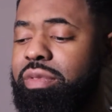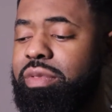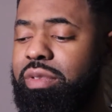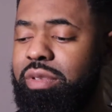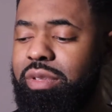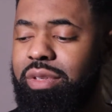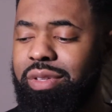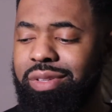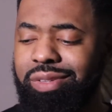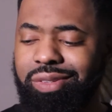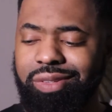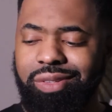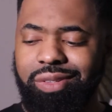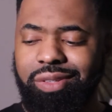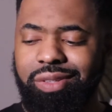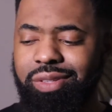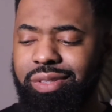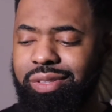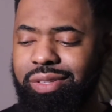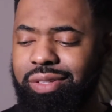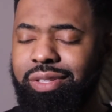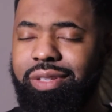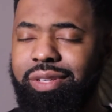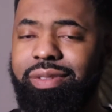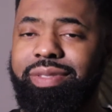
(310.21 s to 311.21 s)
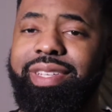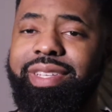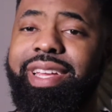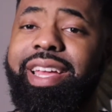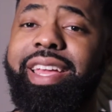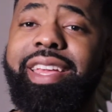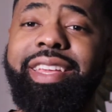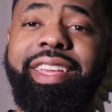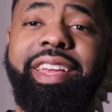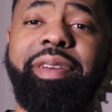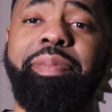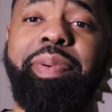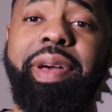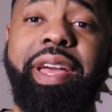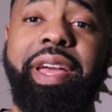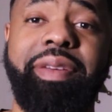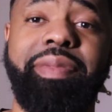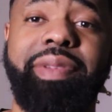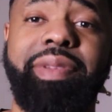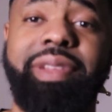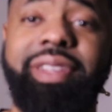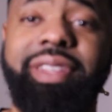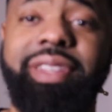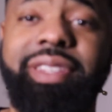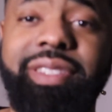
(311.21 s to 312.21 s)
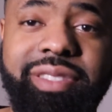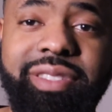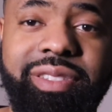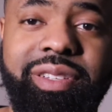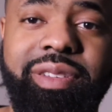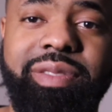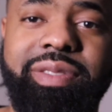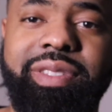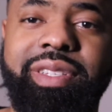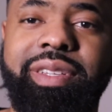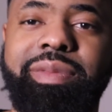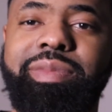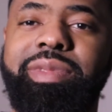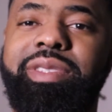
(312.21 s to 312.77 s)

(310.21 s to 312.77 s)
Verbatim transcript: You know what I'm saying? I ain't getting paid for this, you know what I'm saying?